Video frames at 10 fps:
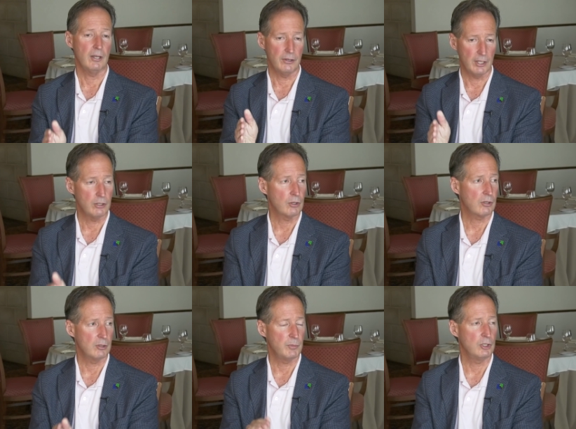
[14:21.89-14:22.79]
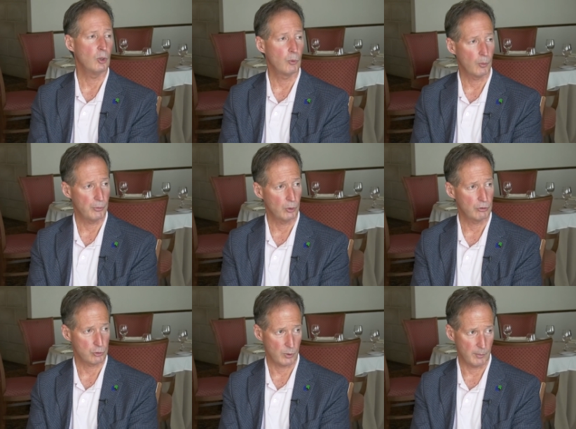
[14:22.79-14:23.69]
then there can be no more
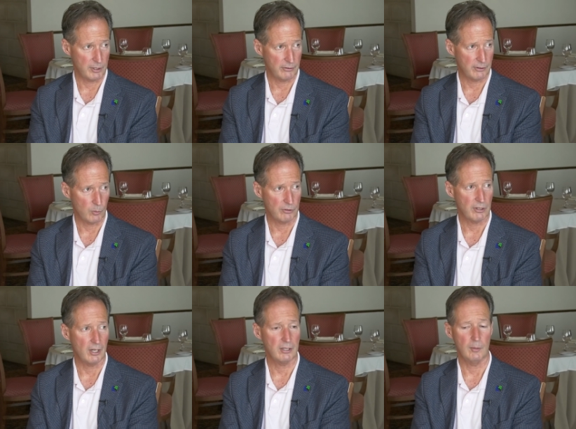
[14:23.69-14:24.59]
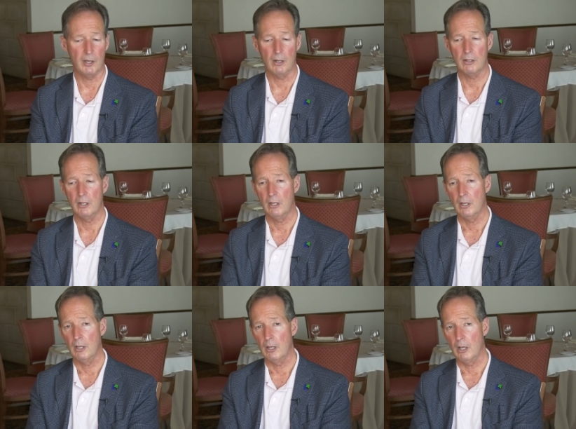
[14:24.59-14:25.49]
builder's remedies that we're talking about.
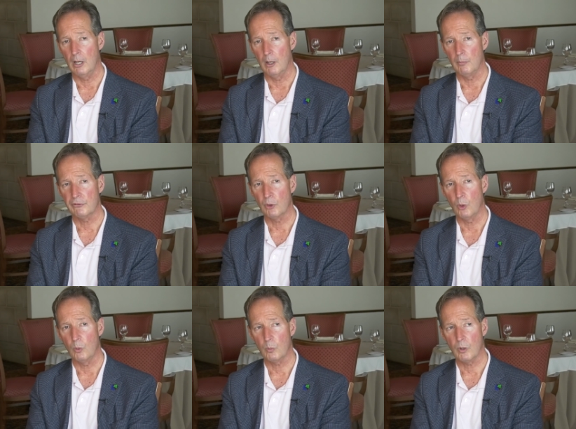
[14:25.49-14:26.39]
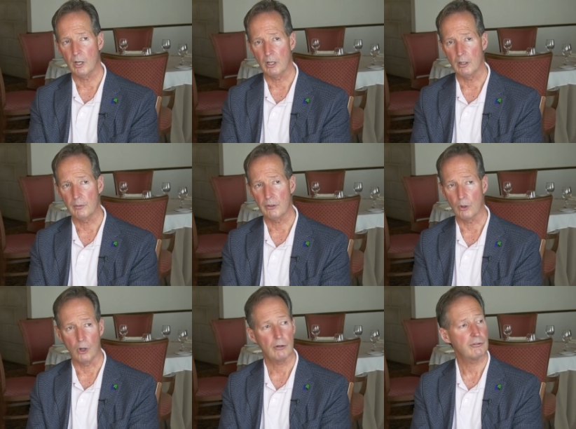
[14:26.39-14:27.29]
Um, so uh,
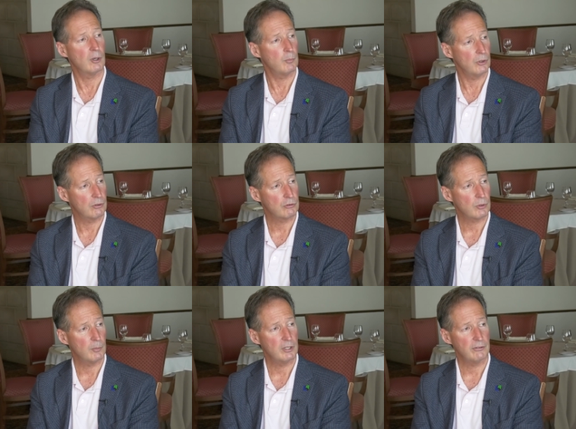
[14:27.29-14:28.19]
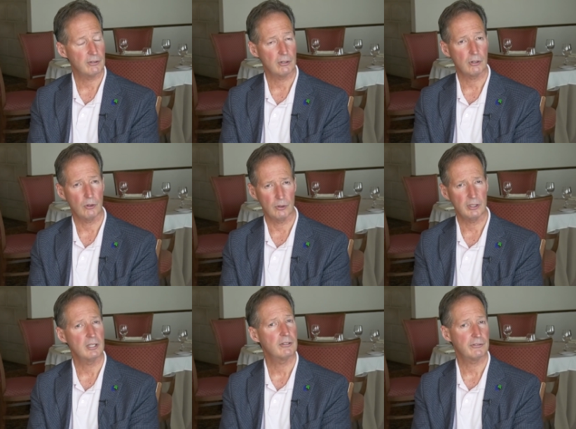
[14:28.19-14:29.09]
there are some builder's remedies that are
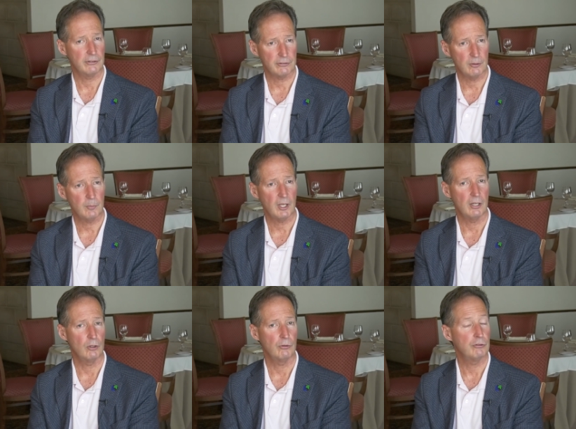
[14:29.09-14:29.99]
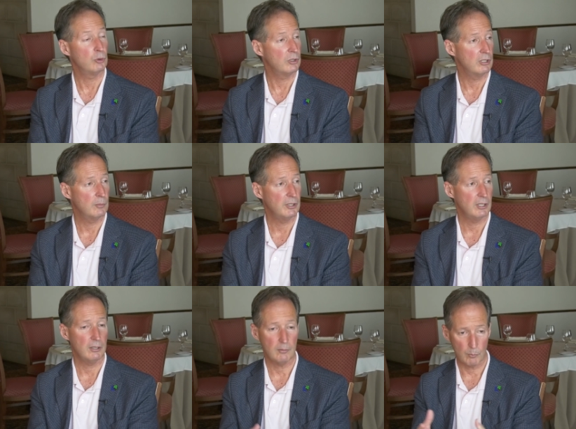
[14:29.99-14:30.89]
currently in the system and those do need to
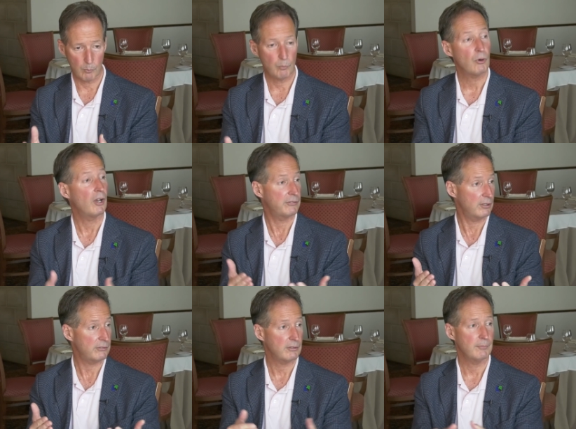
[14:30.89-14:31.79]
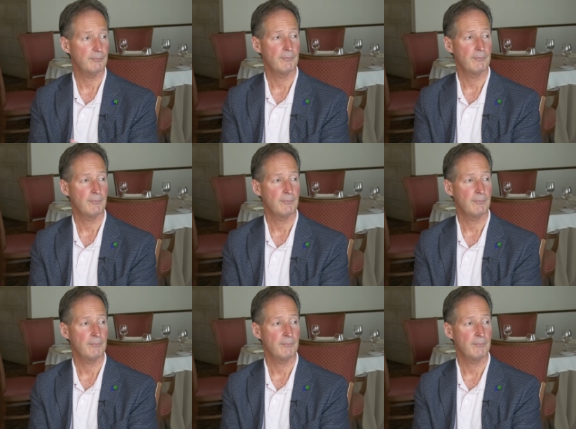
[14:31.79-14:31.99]
be processed